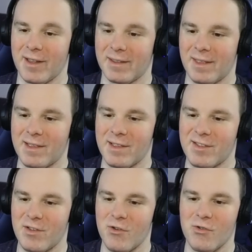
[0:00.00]
Like, this is
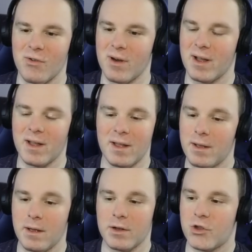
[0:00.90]
so
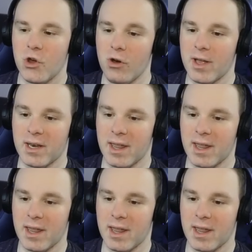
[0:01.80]
good.